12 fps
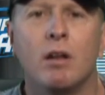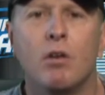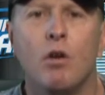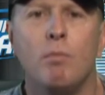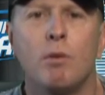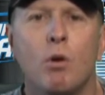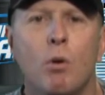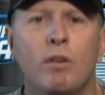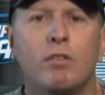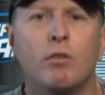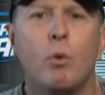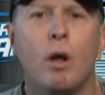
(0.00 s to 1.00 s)
And Colt
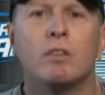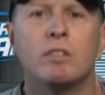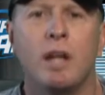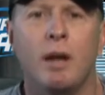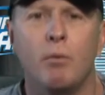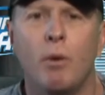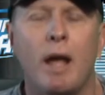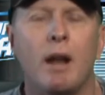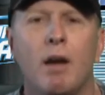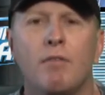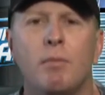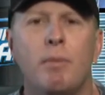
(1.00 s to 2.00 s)
McCoy squelched that
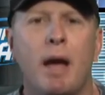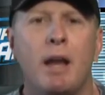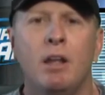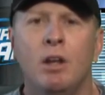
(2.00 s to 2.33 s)
right off the bat.